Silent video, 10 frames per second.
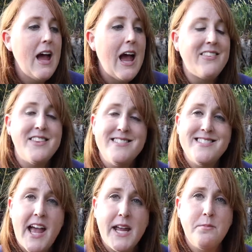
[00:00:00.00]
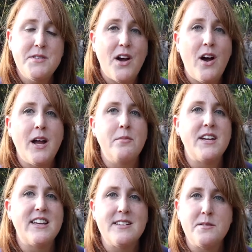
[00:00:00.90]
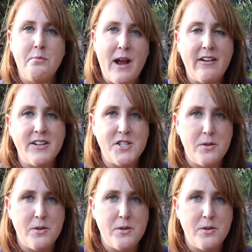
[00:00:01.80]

At the same time, his marriage to